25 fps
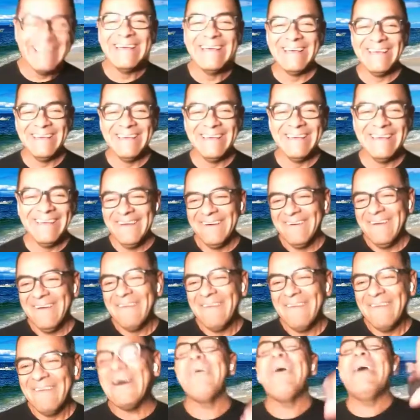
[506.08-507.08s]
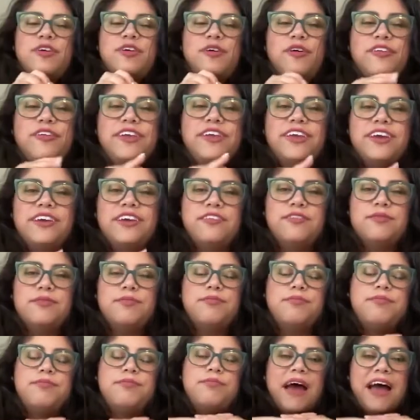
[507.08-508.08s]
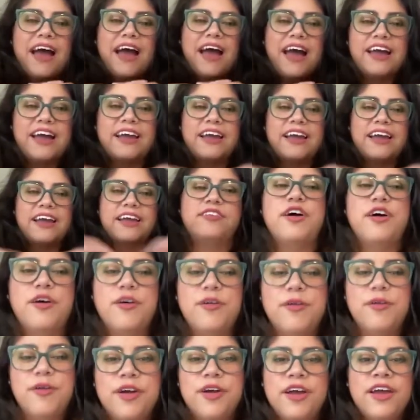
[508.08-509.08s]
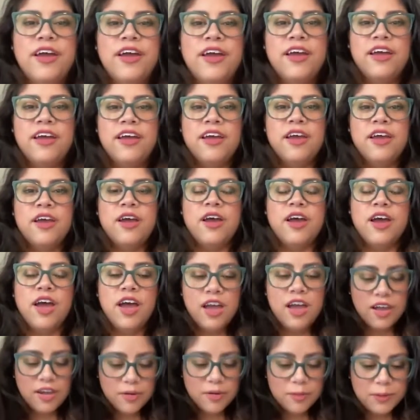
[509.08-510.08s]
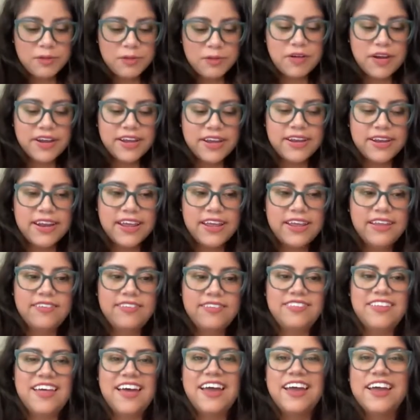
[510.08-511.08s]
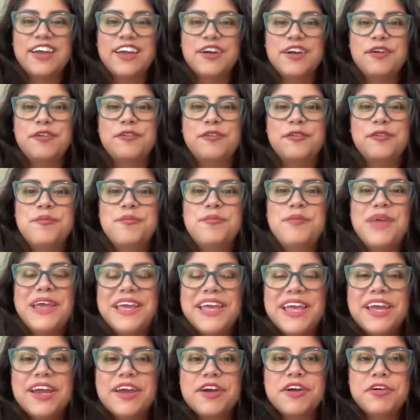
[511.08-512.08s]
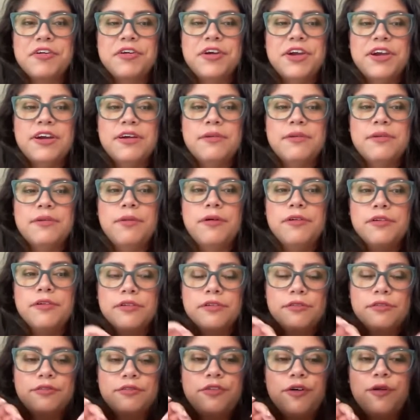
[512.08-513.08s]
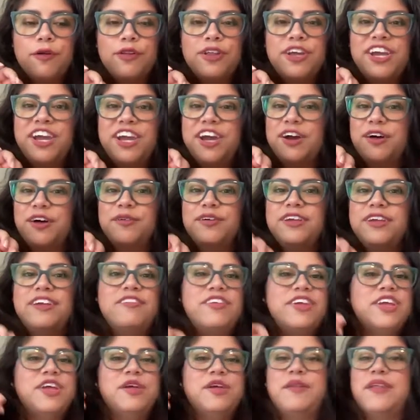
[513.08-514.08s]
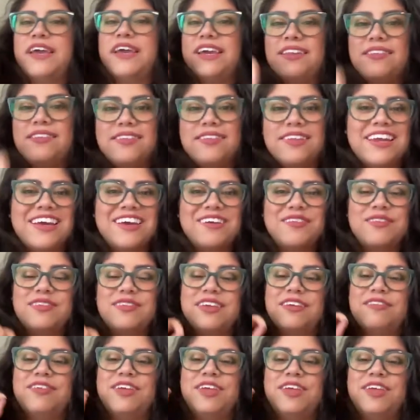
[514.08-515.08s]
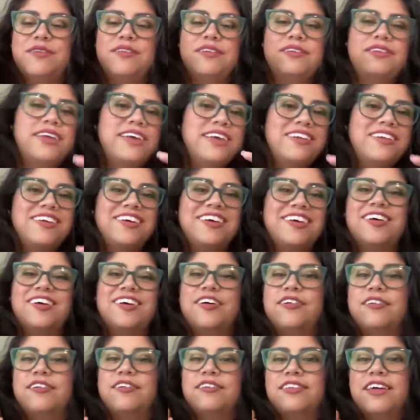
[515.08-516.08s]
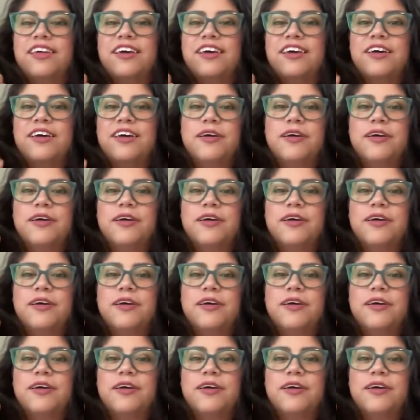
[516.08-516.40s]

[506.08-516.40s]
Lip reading: So what is holding us back? So we recognize that making a career portfolio, giving you the ins and outs, giving you the details,